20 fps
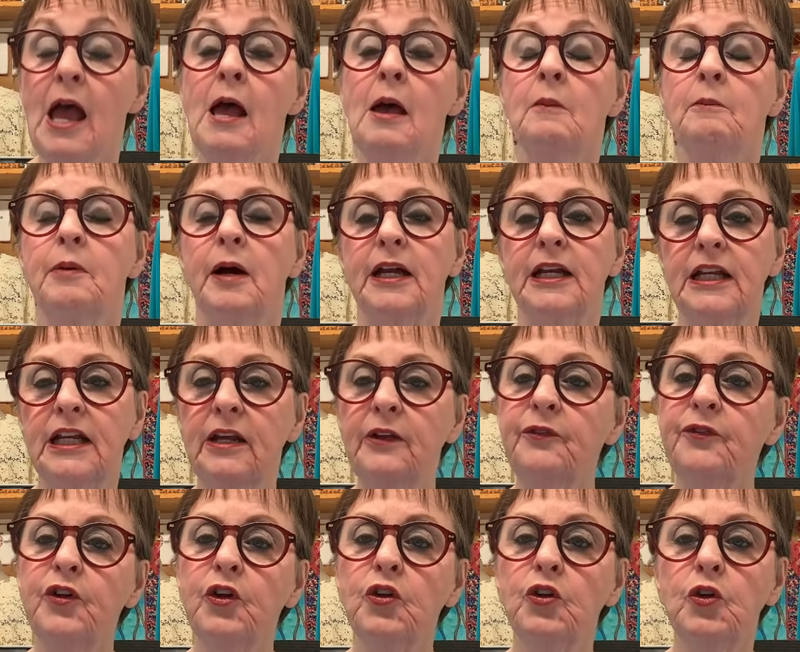But
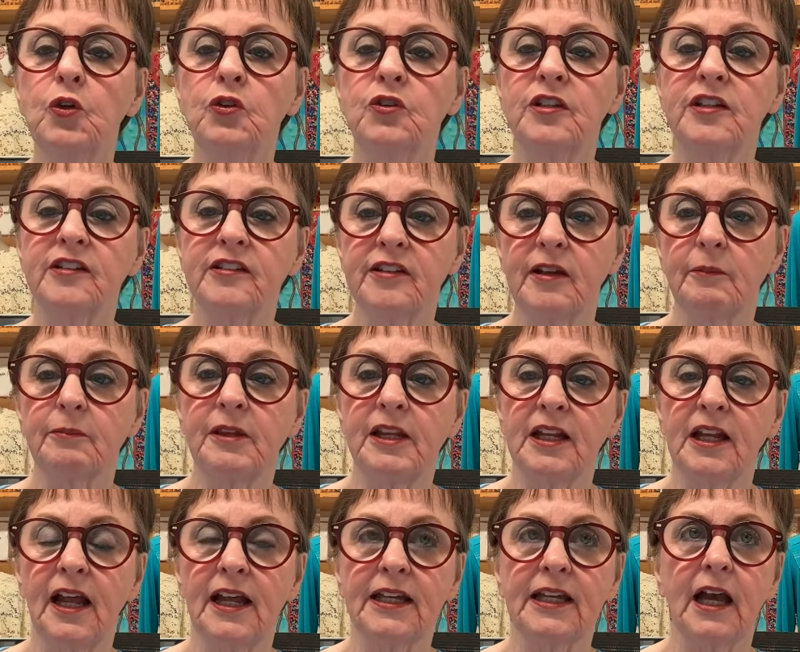if you're using
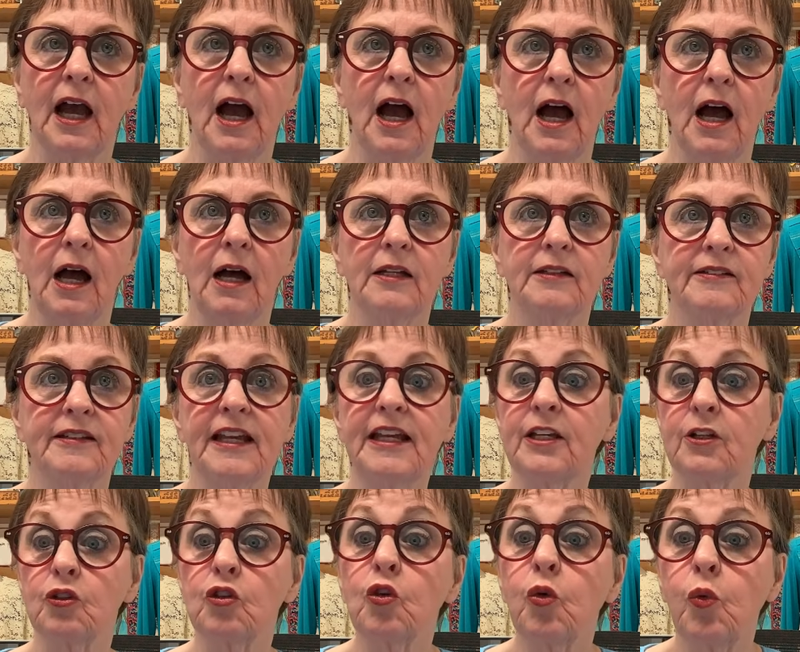something like, say,
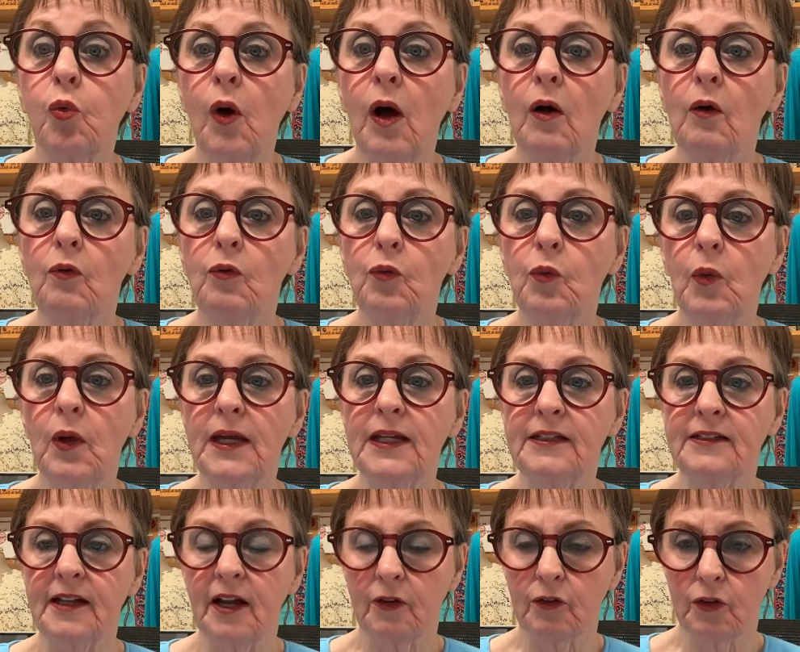a 12
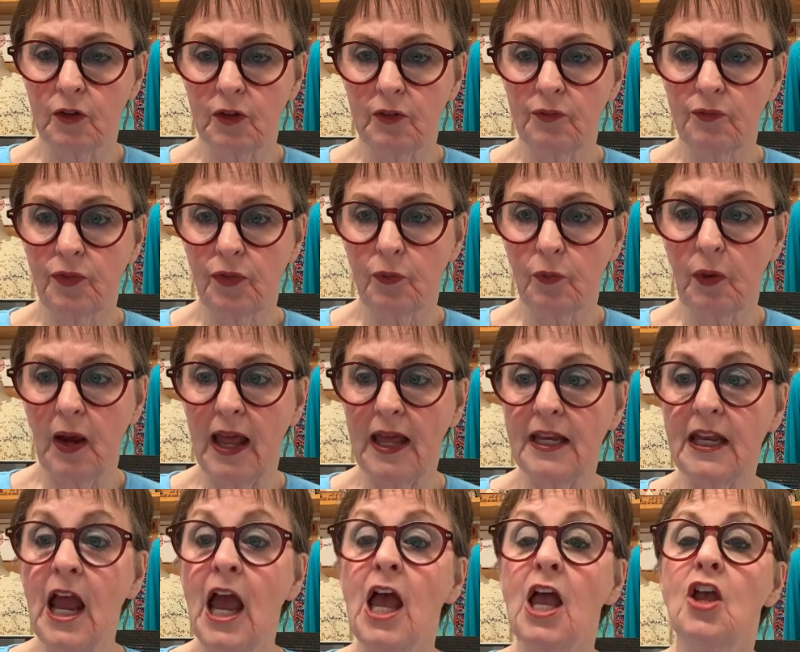weight decorative
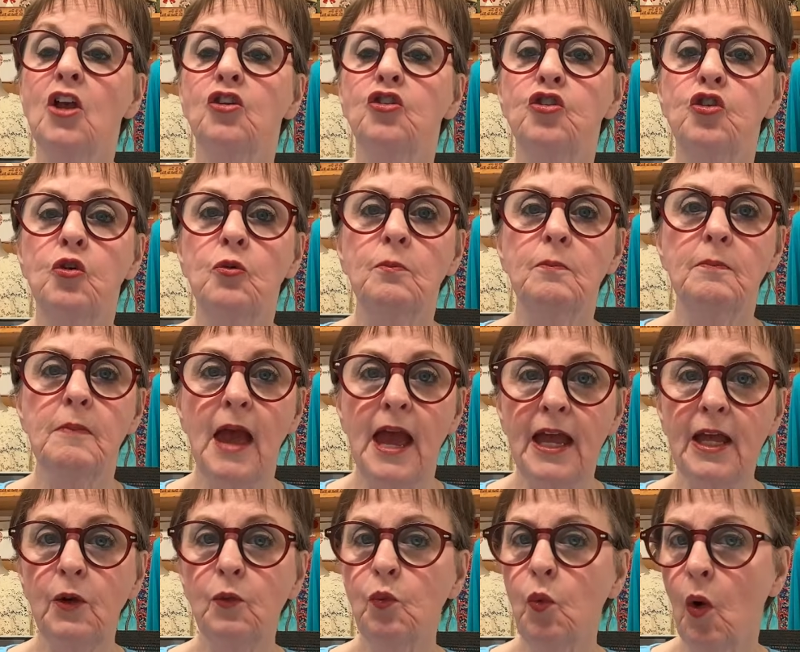thread, you
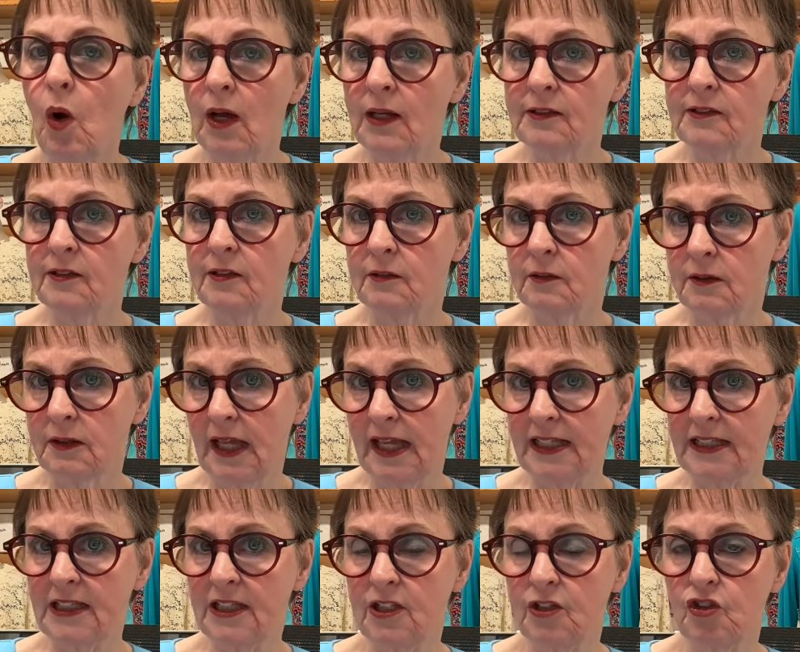may want to
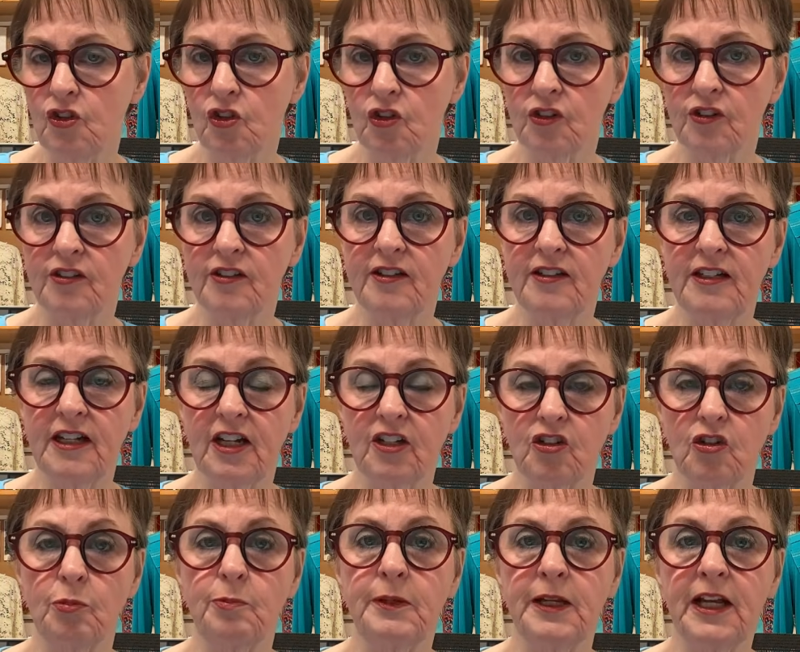lengthen your
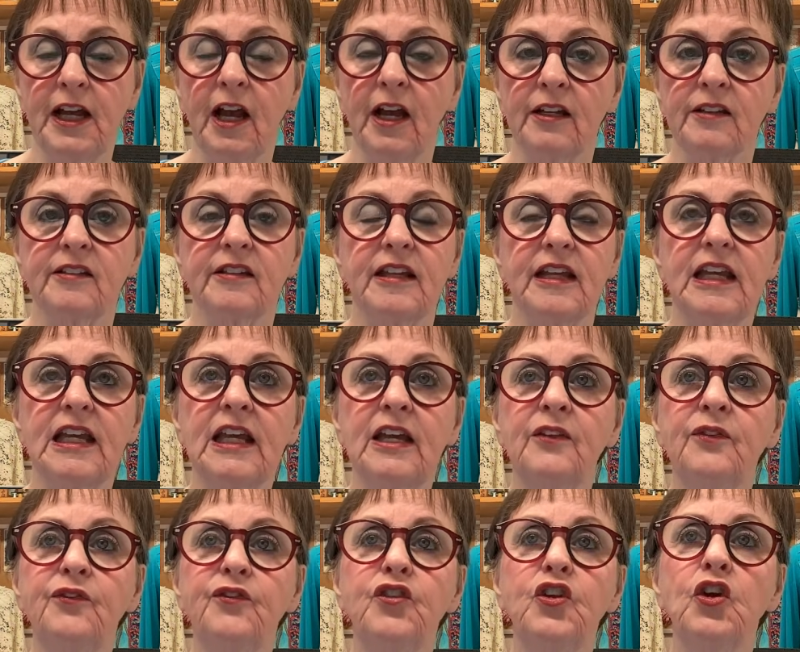stitch, because
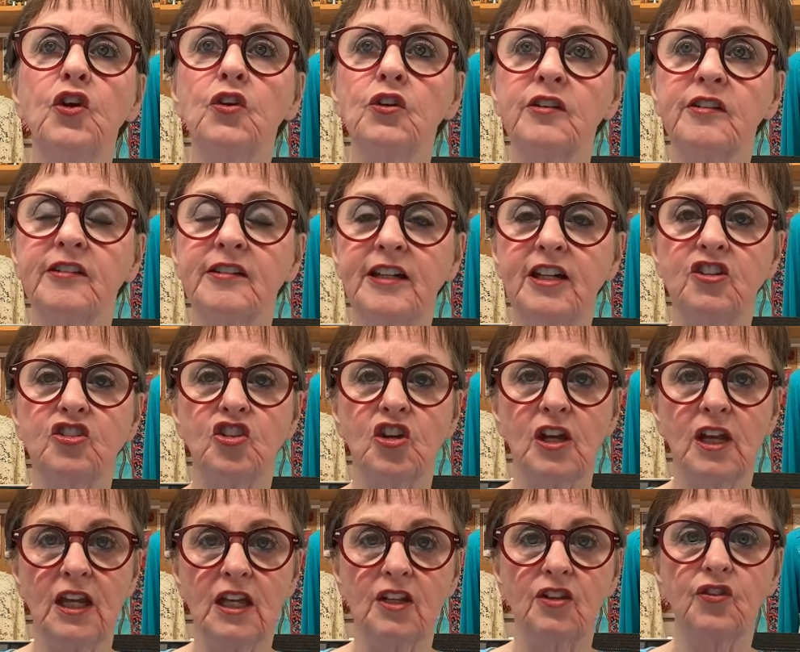if your
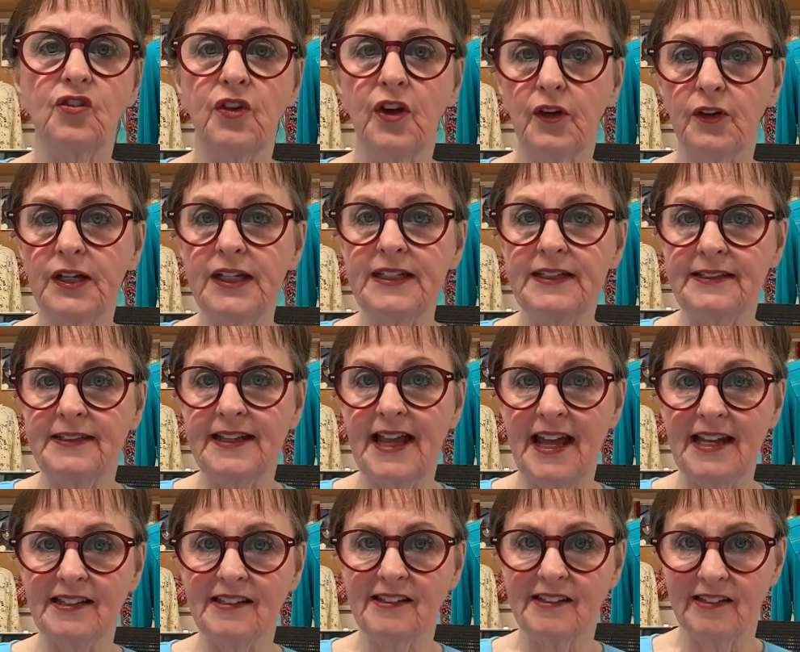stitching is very
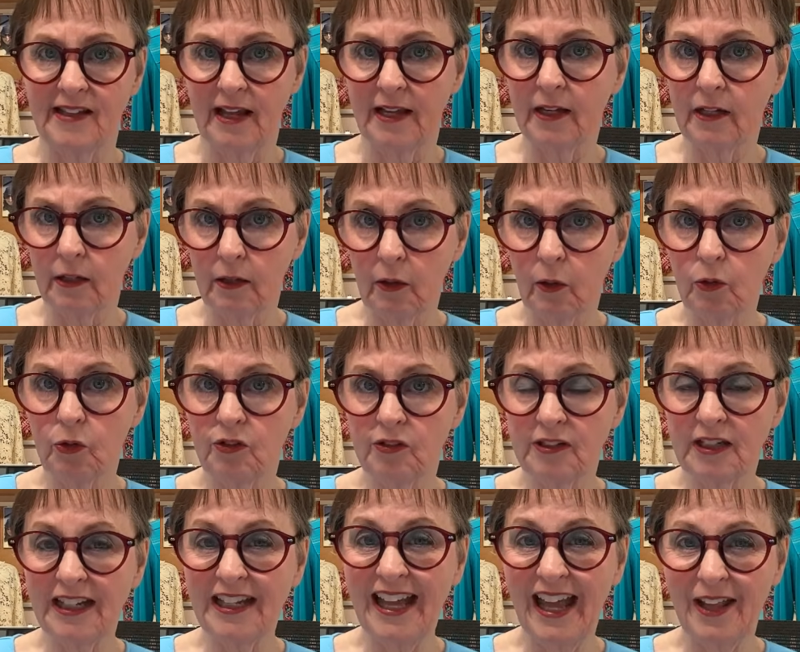dense and close
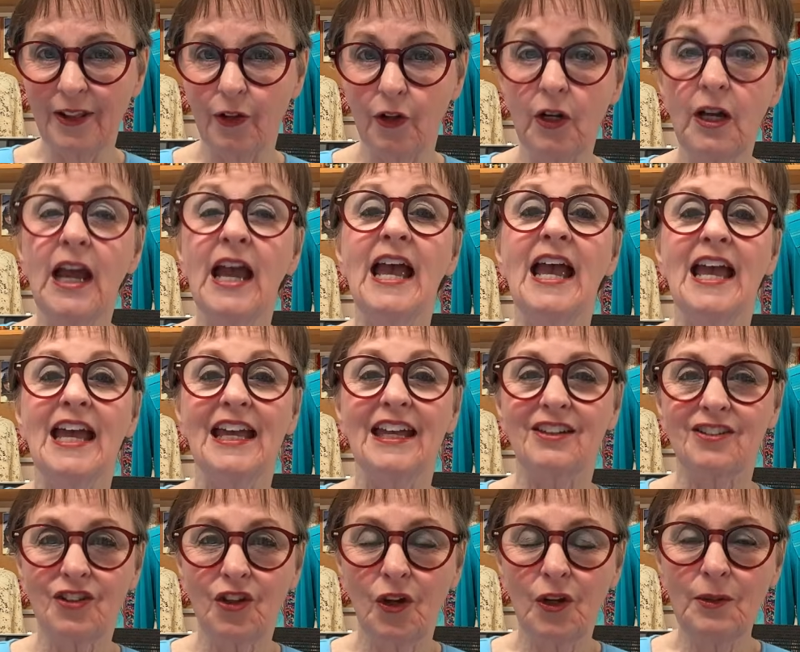together,
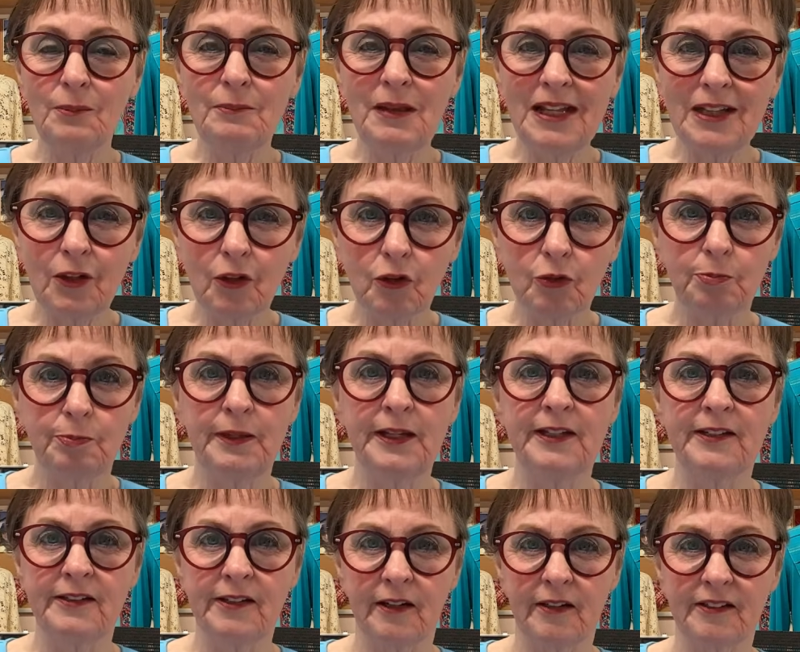it's going to make those
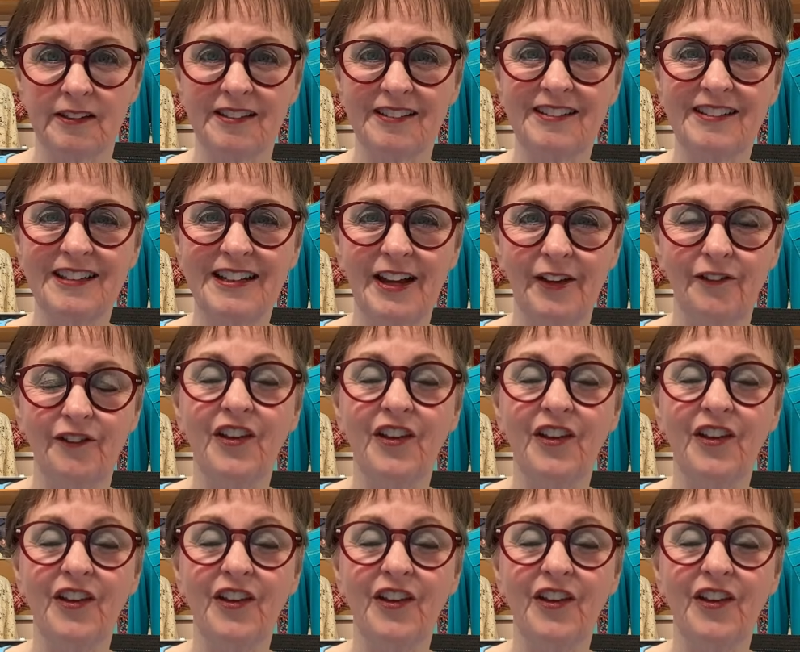Pintucks stiff.